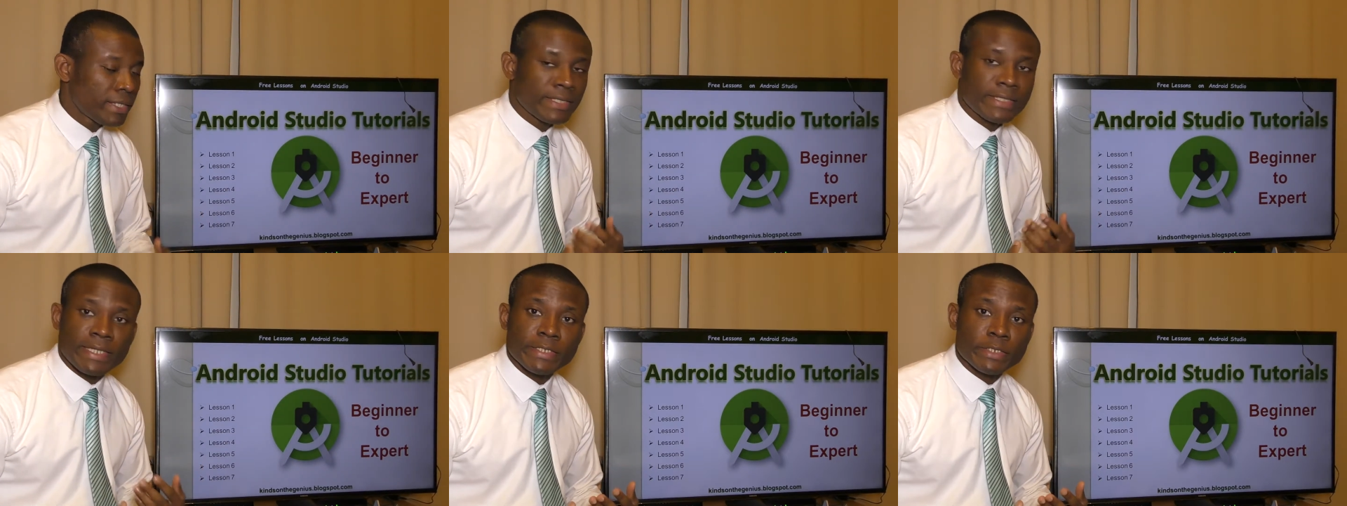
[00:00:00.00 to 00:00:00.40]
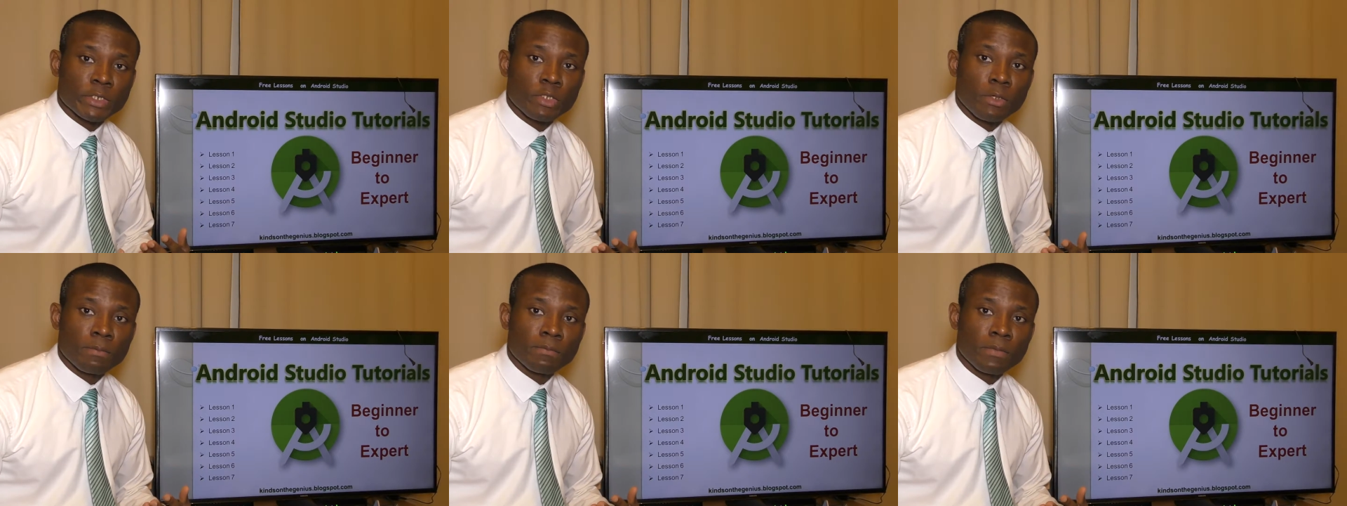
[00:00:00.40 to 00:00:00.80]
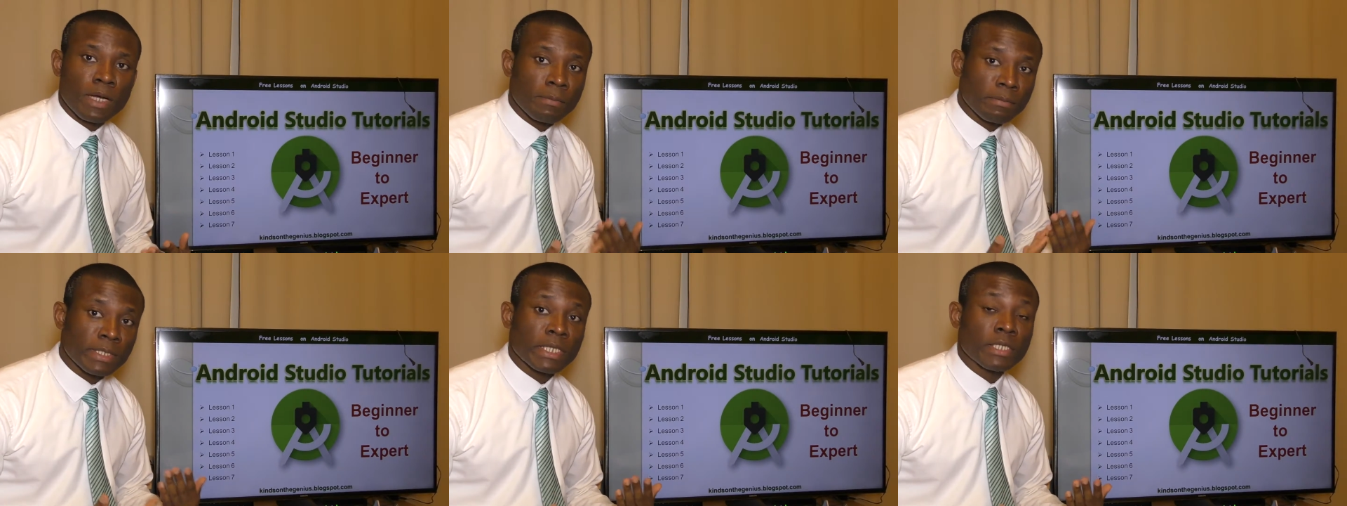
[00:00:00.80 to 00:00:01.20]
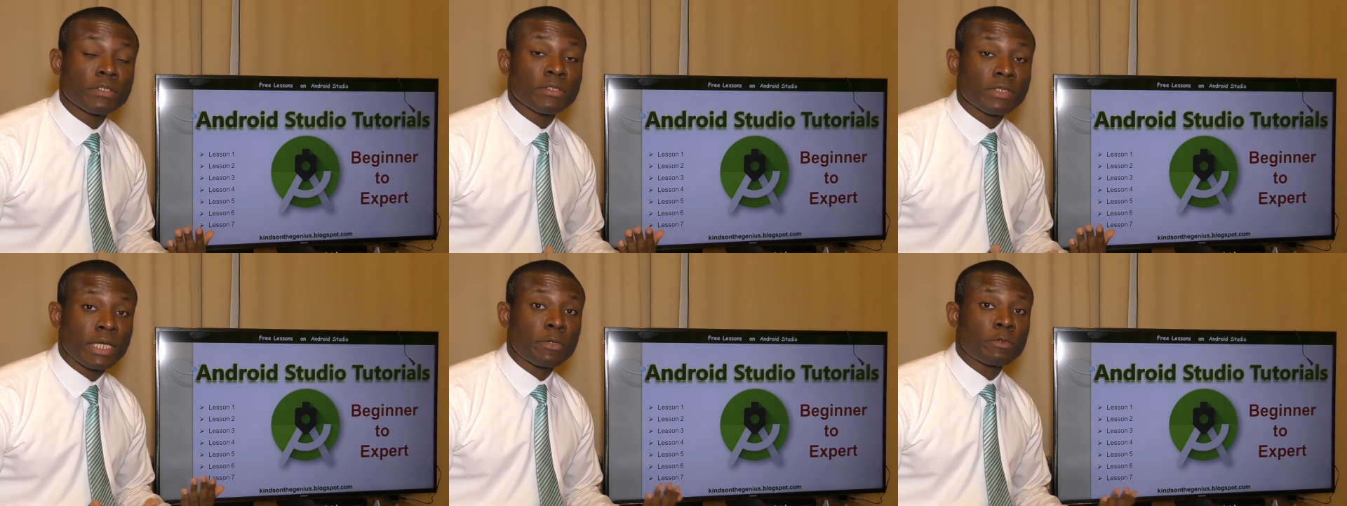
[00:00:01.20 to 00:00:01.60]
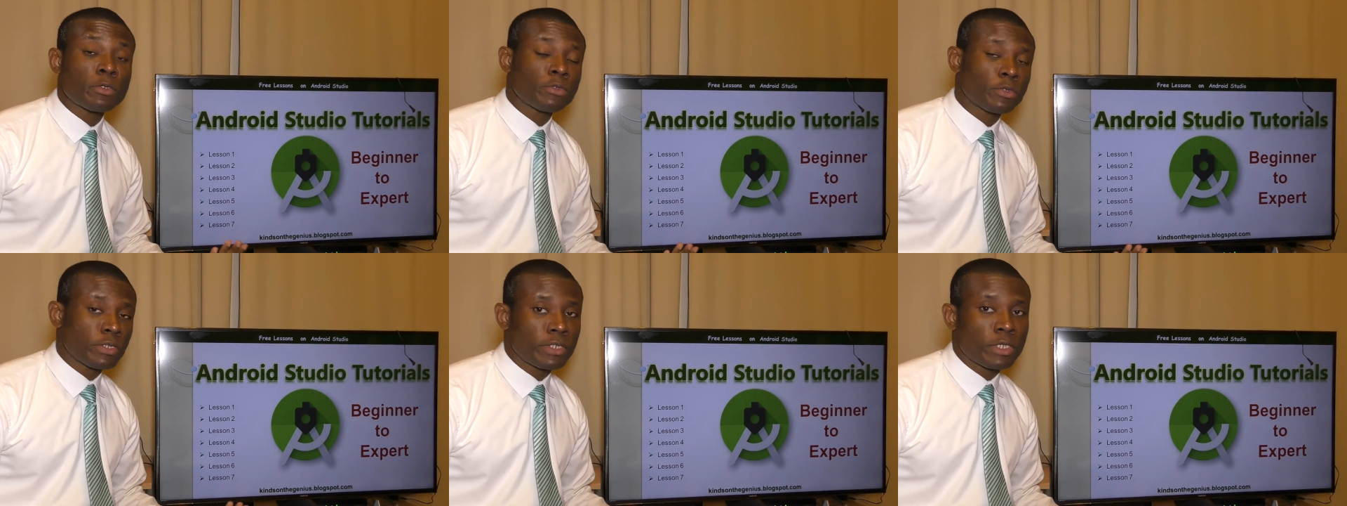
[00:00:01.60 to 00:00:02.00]
desktop application that
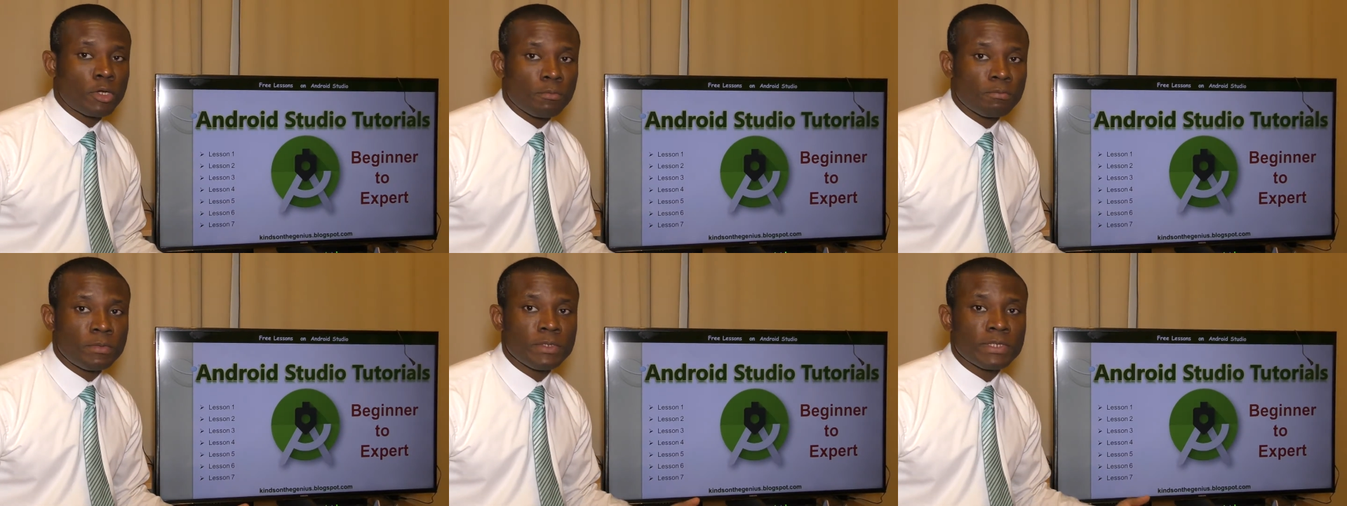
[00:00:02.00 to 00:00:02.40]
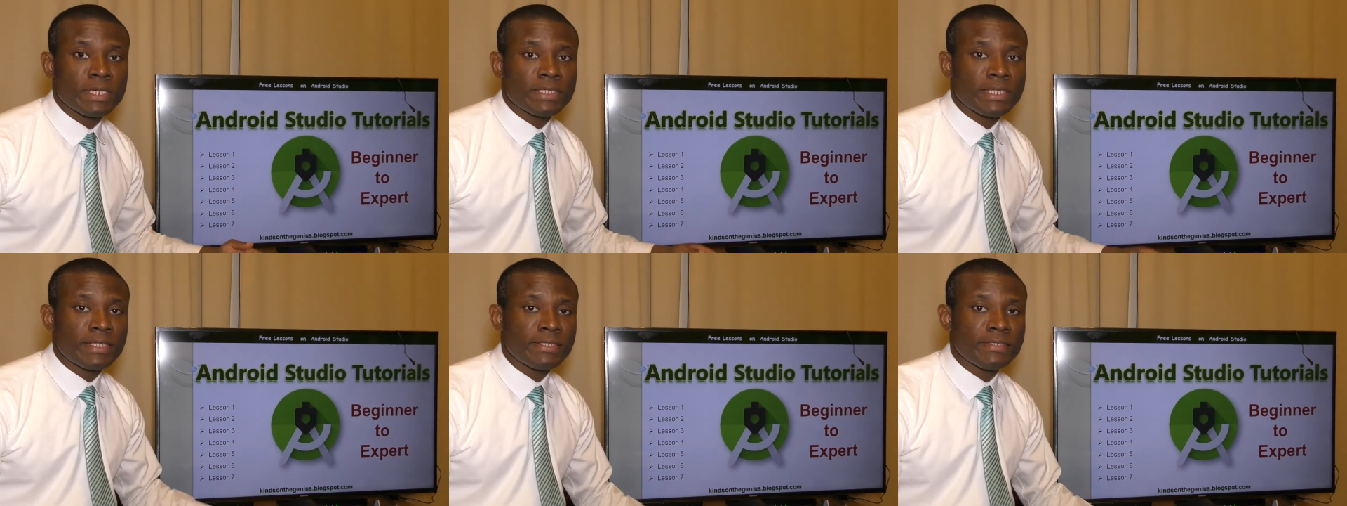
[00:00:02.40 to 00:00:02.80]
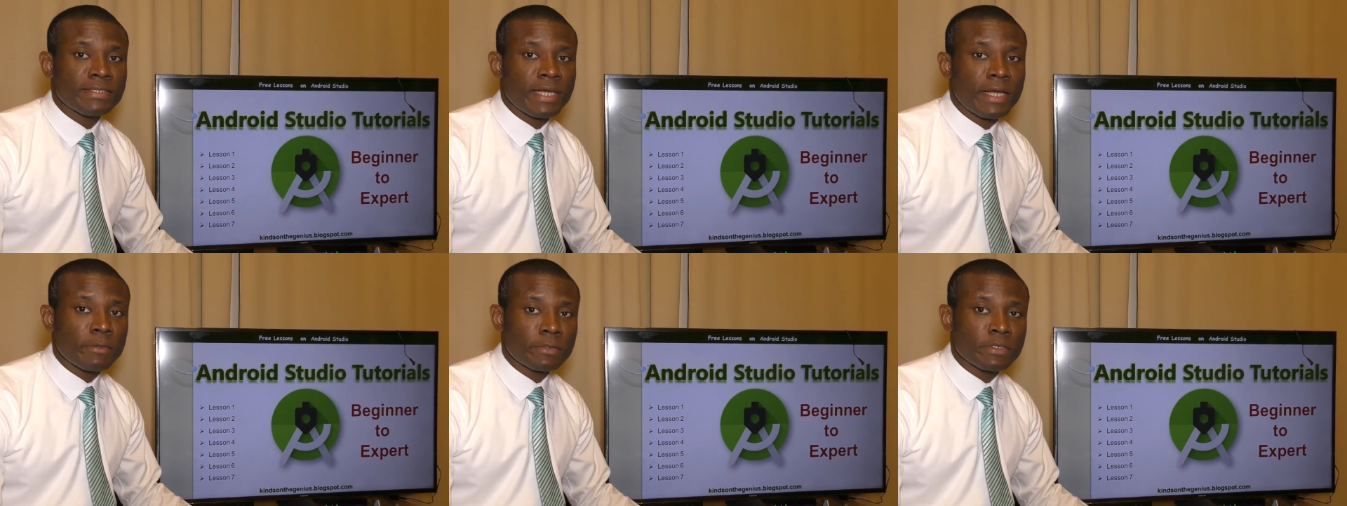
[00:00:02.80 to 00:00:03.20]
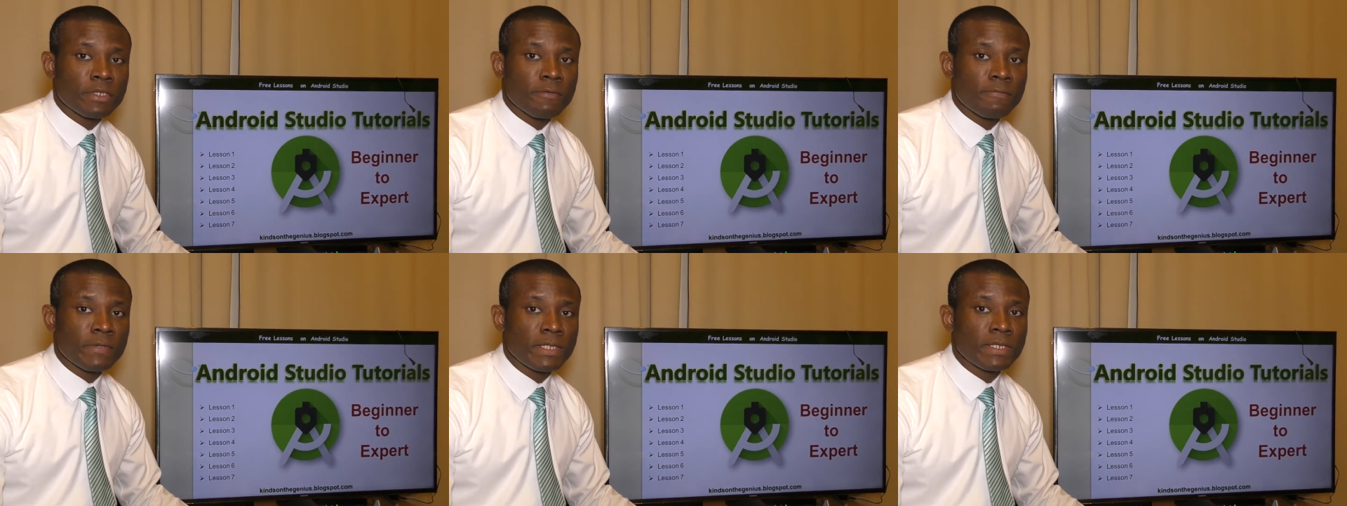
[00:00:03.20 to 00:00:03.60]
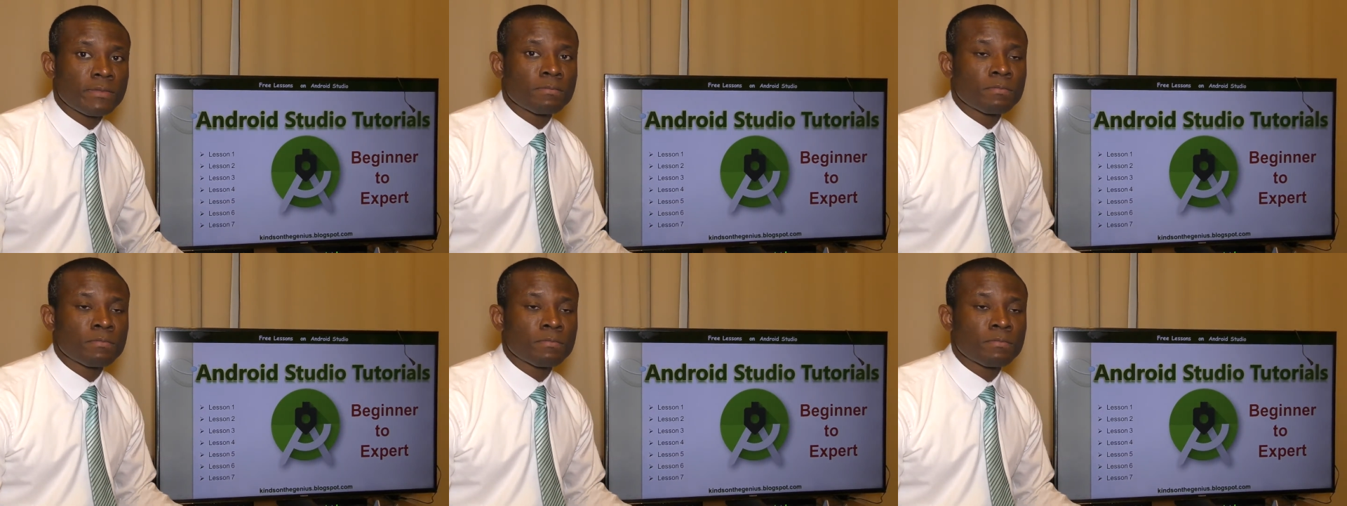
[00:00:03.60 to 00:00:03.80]
runs on the computer. That is the irony of it.